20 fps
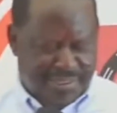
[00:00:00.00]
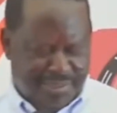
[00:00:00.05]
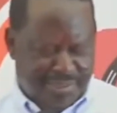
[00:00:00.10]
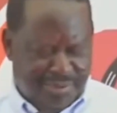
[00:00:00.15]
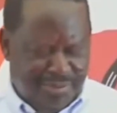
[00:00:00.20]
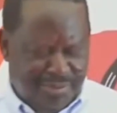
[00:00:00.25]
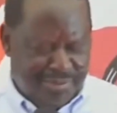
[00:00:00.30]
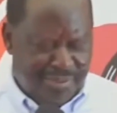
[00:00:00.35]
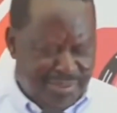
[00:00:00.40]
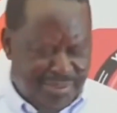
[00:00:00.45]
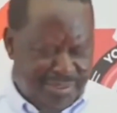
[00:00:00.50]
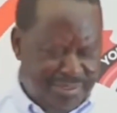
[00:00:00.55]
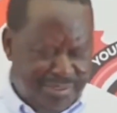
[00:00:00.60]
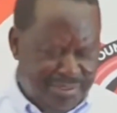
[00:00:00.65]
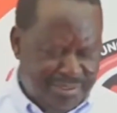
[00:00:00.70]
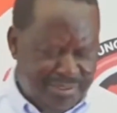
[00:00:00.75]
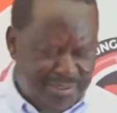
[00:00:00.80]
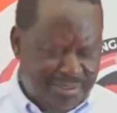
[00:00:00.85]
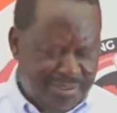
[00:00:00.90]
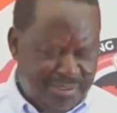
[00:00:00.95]
No, there are
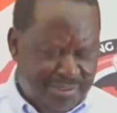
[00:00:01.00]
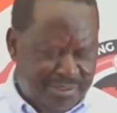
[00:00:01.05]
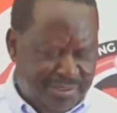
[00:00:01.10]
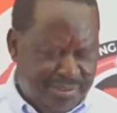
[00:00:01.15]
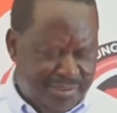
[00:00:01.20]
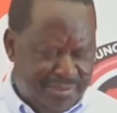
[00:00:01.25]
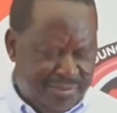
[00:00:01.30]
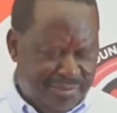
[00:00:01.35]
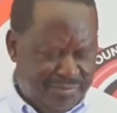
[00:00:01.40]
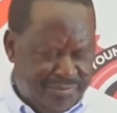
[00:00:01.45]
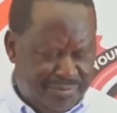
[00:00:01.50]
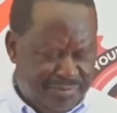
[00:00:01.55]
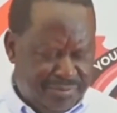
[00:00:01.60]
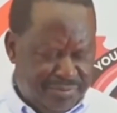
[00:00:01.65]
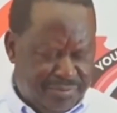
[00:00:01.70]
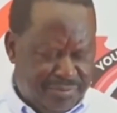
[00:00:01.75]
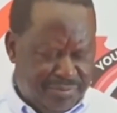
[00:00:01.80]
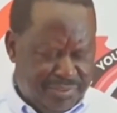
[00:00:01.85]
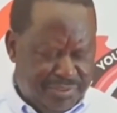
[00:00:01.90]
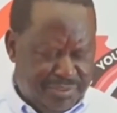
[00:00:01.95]
from
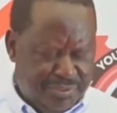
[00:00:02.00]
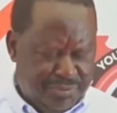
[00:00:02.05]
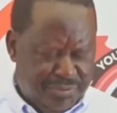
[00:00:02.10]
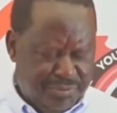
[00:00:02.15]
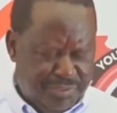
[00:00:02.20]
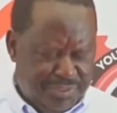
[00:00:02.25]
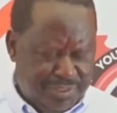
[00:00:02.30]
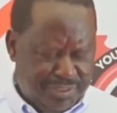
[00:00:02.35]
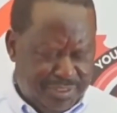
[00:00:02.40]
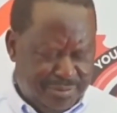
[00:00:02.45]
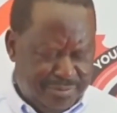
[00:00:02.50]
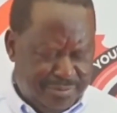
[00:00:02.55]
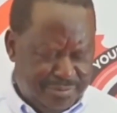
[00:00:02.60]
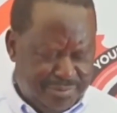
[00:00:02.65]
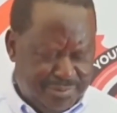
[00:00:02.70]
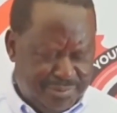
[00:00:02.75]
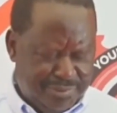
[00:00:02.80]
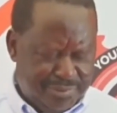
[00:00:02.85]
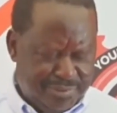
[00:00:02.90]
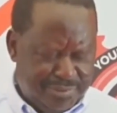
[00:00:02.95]
questions we
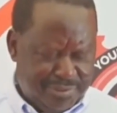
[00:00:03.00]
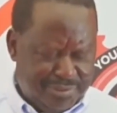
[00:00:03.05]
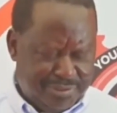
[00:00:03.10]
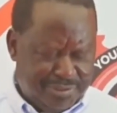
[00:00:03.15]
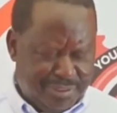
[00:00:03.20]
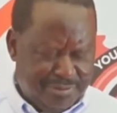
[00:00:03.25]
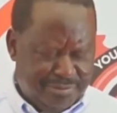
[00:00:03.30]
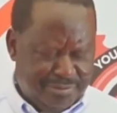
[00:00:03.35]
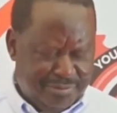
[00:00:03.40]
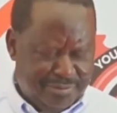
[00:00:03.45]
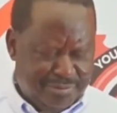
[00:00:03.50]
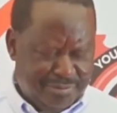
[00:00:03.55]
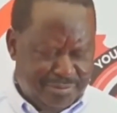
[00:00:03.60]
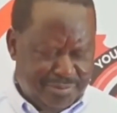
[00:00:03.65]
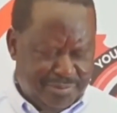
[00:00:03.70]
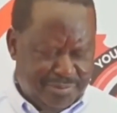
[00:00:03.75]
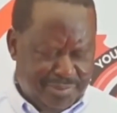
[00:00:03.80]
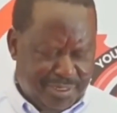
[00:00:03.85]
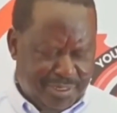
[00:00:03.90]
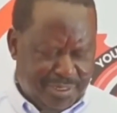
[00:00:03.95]
came,
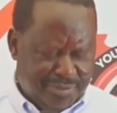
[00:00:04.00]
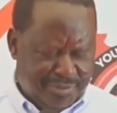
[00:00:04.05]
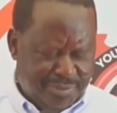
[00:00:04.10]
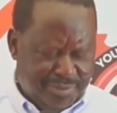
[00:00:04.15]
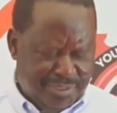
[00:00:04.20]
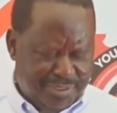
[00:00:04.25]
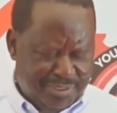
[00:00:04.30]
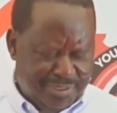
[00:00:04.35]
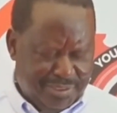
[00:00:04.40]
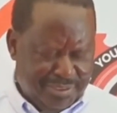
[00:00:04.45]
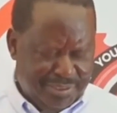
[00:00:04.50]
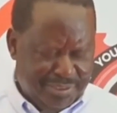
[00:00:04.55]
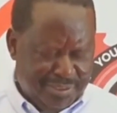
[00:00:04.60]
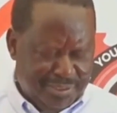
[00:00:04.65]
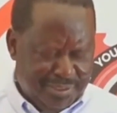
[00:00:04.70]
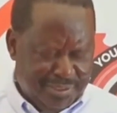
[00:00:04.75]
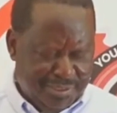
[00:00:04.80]
some actually